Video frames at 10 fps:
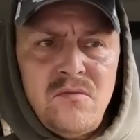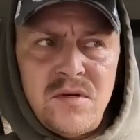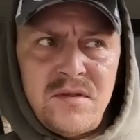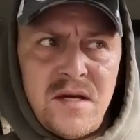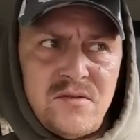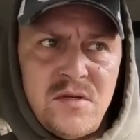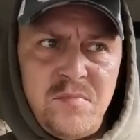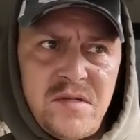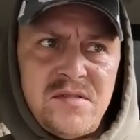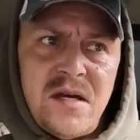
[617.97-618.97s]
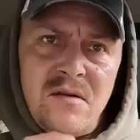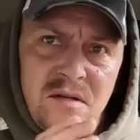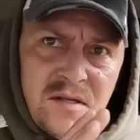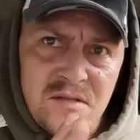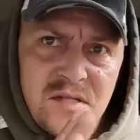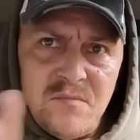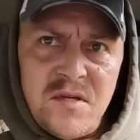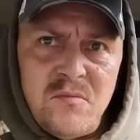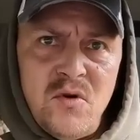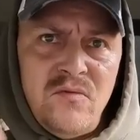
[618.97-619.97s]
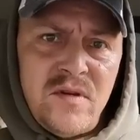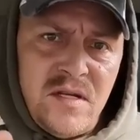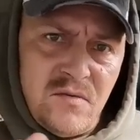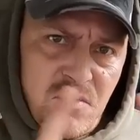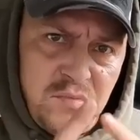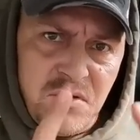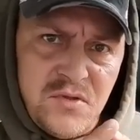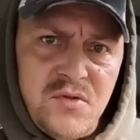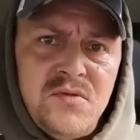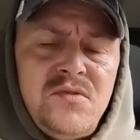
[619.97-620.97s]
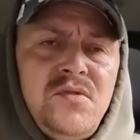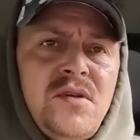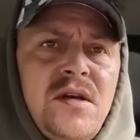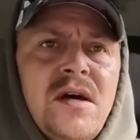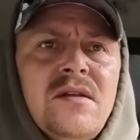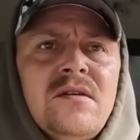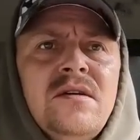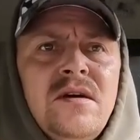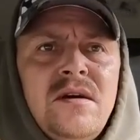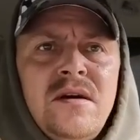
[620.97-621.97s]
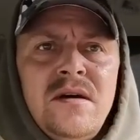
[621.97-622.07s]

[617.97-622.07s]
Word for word: with that dripping sound and then something moving, he was putting two and two together,